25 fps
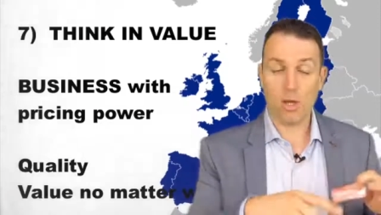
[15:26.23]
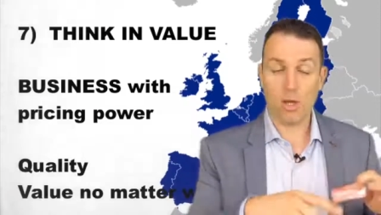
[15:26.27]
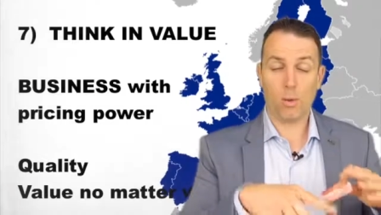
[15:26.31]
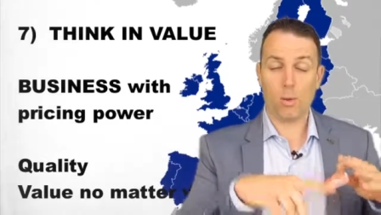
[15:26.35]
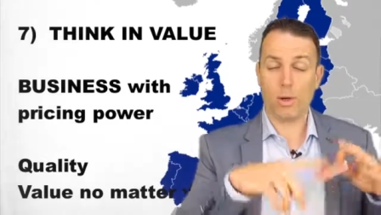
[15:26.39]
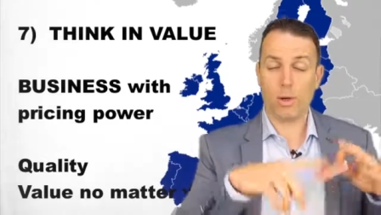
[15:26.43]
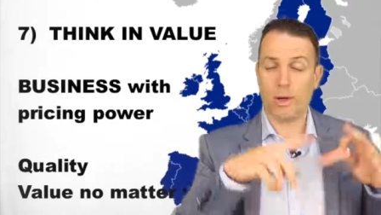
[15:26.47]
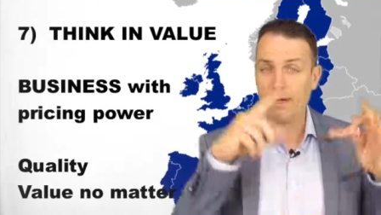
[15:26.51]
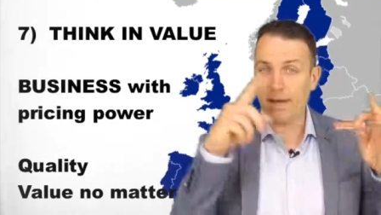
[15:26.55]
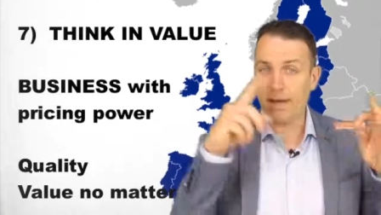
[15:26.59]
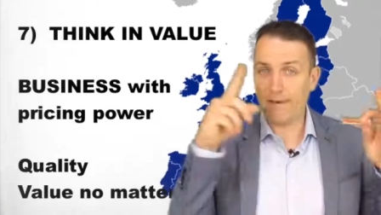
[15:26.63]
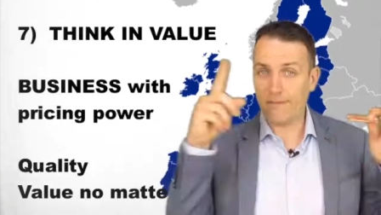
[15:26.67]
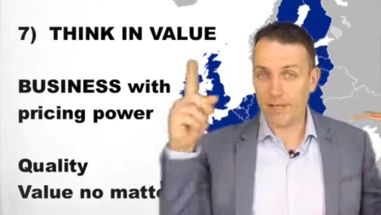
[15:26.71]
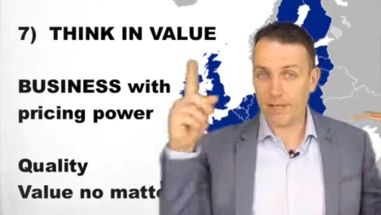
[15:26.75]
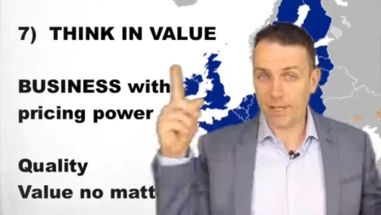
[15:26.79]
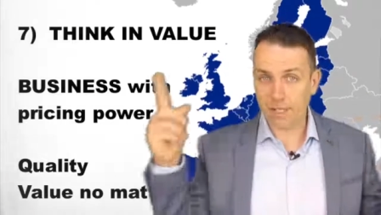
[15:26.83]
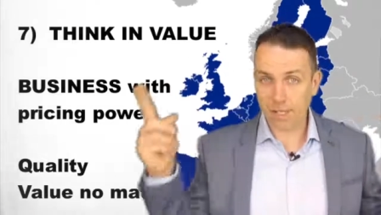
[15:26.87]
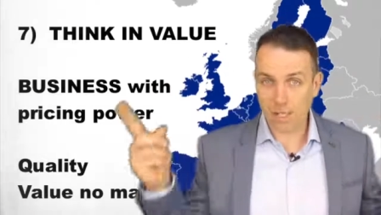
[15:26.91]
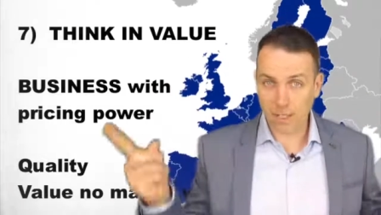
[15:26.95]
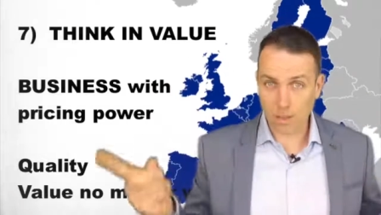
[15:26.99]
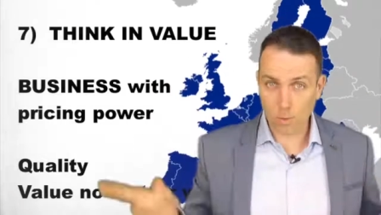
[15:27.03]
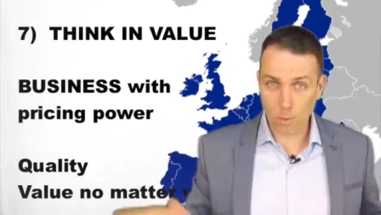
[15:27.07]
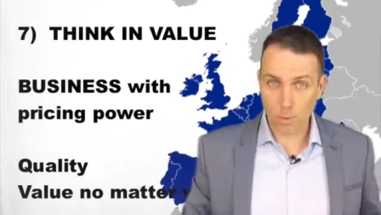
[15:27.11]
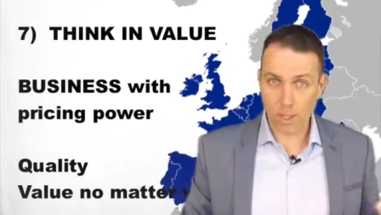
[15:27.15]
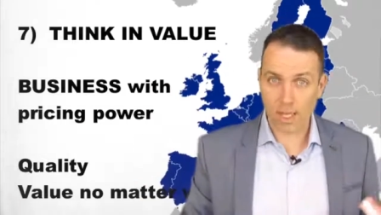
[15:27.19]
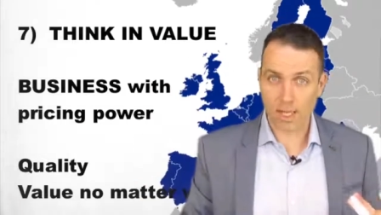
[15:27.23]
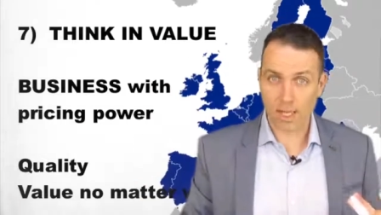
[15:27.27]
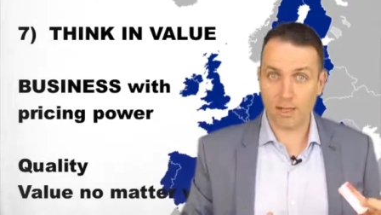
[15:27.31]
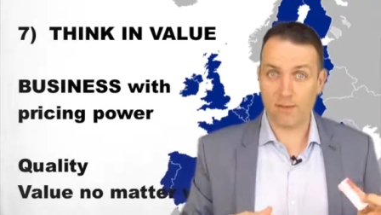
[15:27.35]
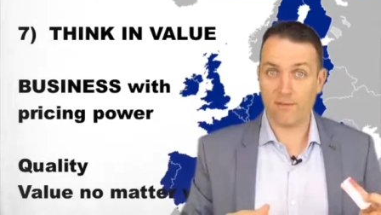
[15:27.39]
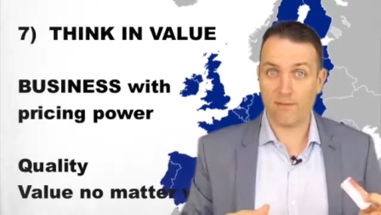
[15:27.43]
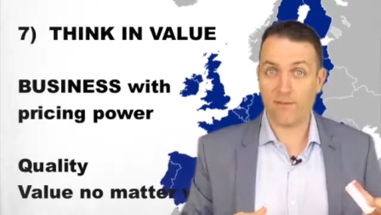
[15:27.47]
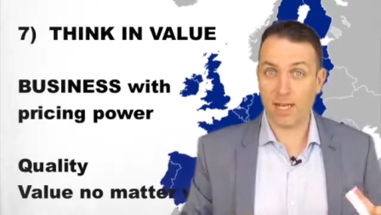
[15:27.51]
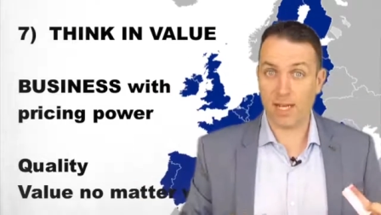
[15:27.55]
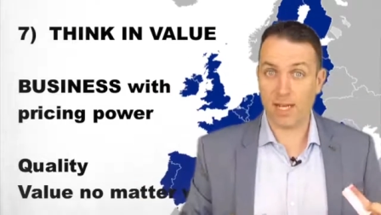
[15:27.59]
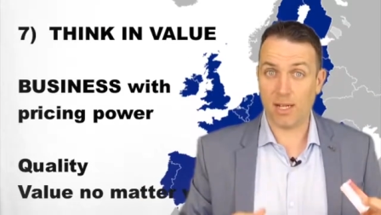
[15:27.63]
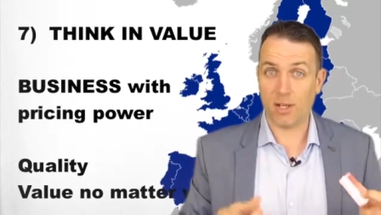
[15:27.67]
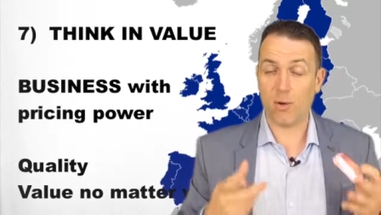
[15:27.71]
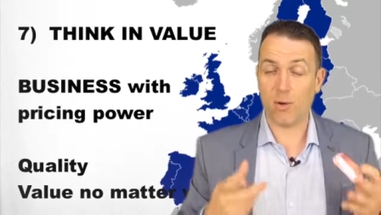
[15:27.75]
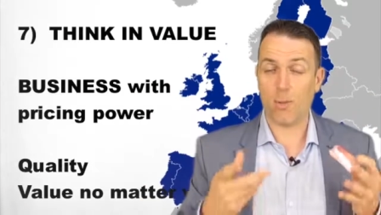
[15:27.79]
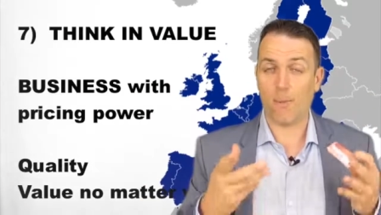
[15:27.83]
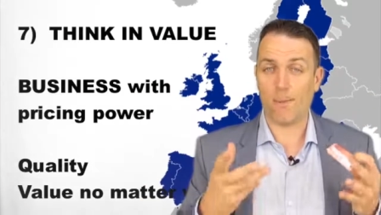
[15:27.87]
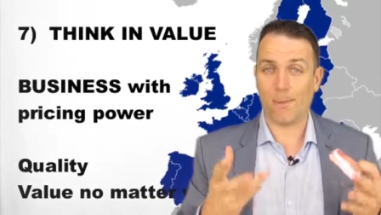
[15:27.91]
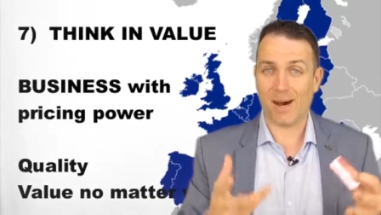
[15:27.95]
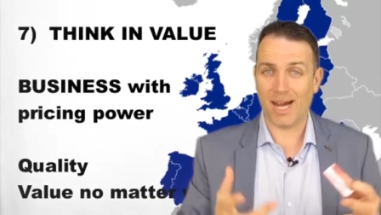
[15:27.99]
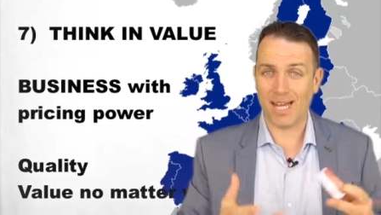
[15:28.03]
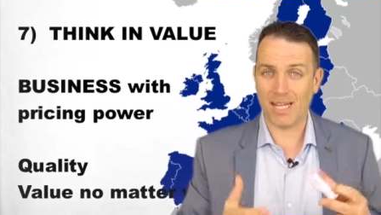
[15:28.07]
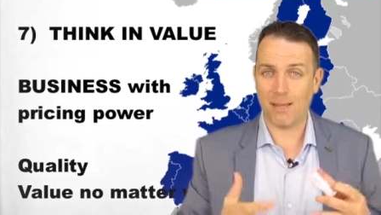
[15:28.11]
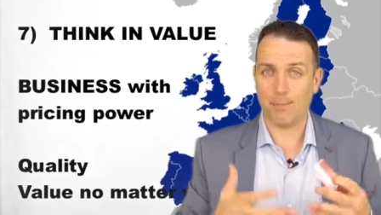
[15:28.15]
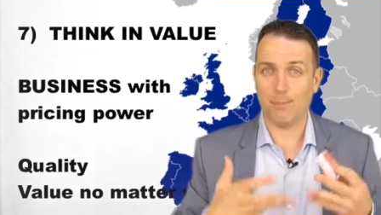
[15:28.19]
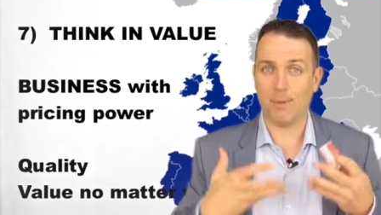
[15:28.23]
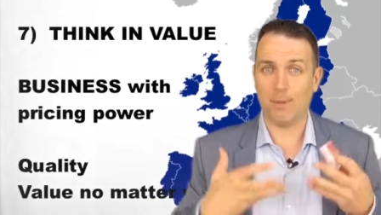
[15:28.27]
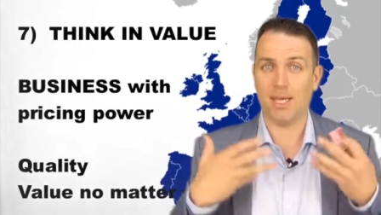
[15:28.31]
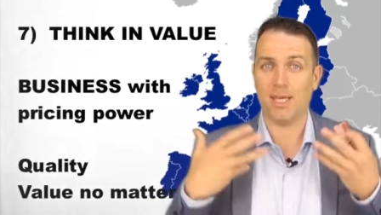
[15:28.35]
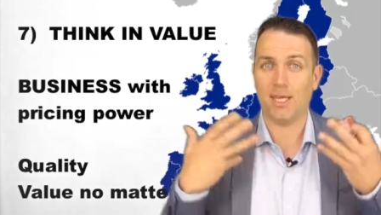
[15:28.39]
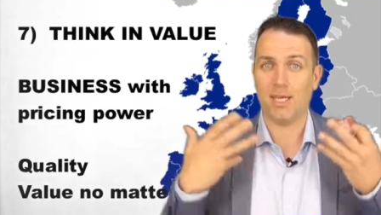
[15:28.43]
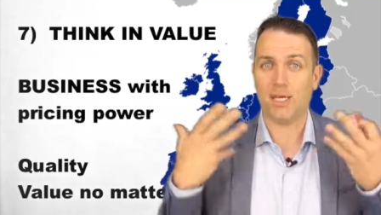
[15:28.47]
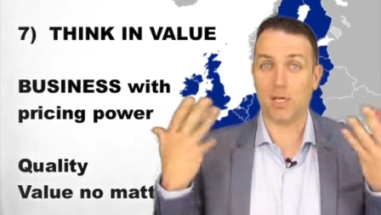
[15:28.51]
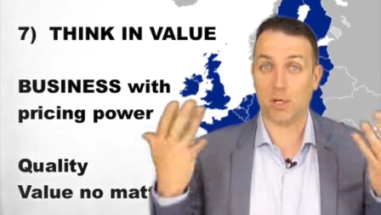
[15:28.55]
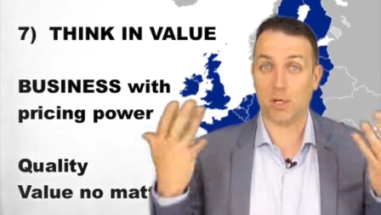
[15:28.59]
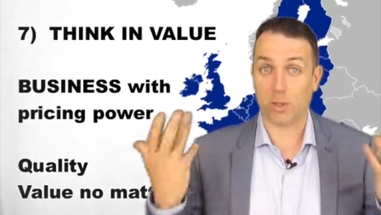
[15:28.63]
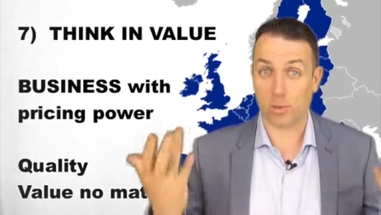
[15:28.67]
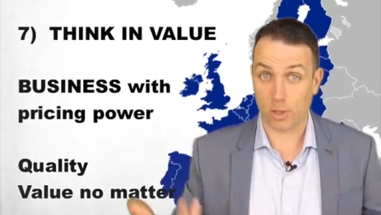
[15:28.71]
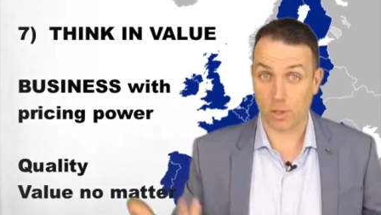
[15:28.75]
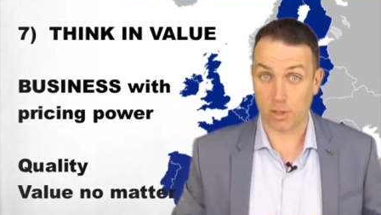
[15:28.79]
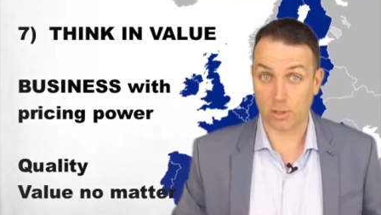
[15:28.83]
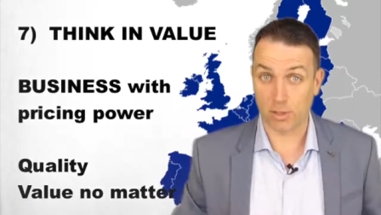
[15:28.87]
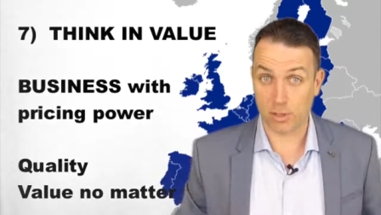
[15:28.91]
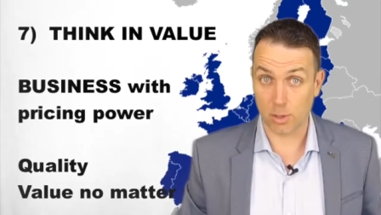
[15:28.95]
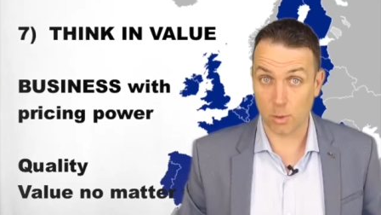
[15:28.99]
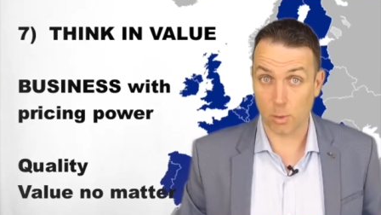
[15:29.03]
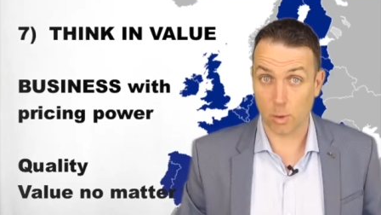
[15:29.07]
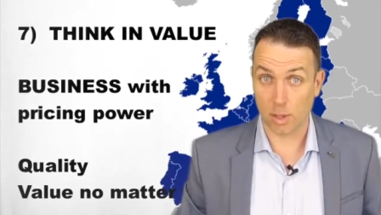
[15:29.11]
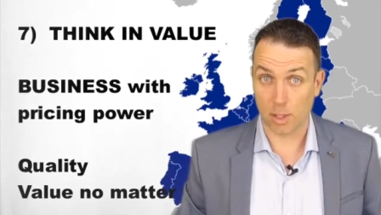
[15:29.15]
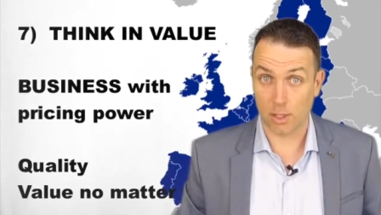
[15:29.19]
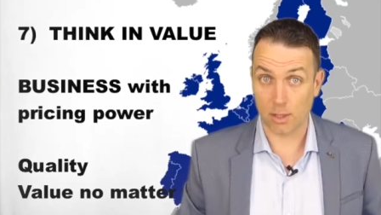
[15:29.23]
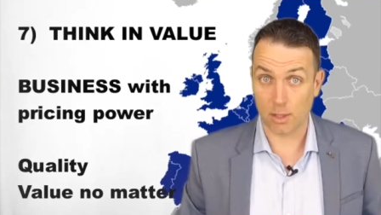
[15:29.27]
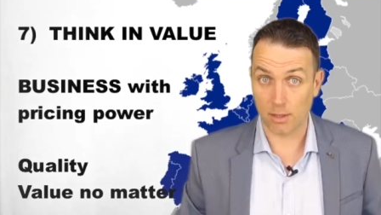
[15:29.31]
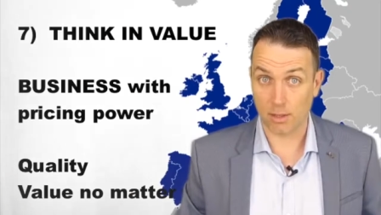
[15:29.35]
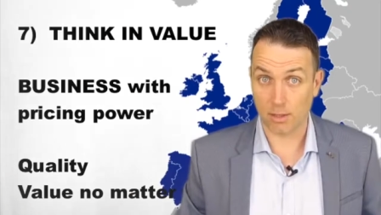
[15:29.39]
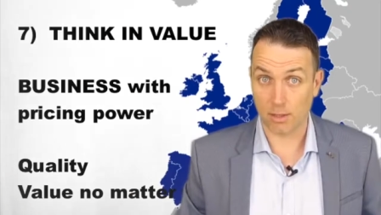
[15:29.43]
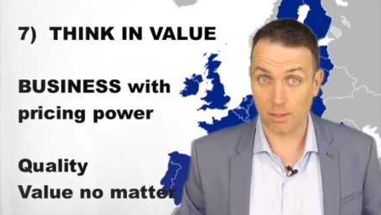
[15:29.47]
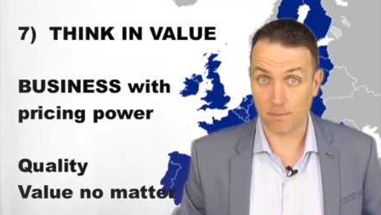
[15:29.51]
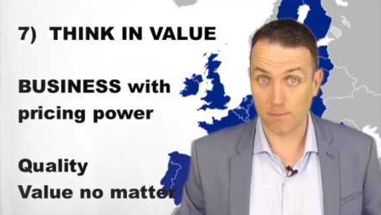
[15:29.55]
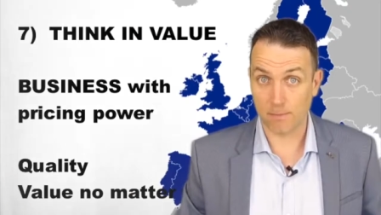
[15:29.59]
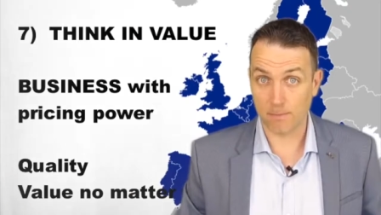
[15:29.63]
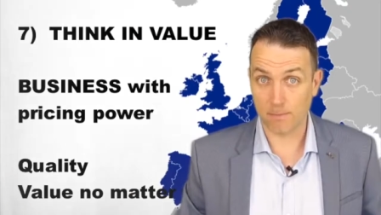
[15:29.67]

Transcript: wherever that value might be across the world.